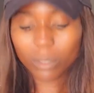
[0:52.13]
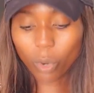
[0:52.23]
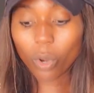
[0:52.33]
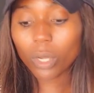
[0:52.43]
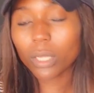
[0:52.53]

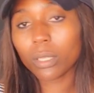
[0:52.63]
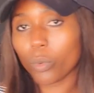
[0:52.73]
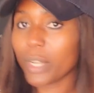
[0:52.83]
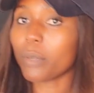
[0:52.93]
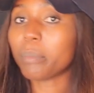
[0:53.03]
Or
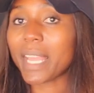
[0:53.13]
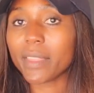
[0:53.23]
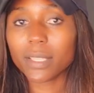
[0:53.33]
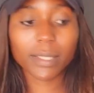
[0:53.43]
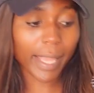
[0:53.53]
we don't buy
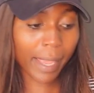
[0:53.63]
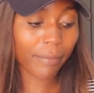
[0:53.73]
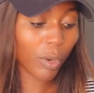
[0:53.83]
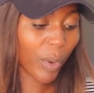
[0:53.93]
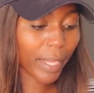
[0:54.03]
this
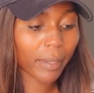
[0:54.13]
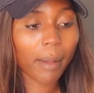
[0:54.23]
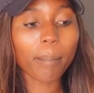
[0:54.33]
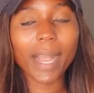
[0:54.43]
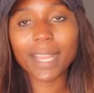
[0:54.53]
every week,
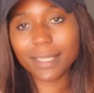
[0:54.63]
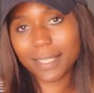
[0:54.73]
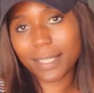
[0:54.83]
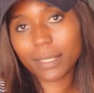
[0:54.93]
but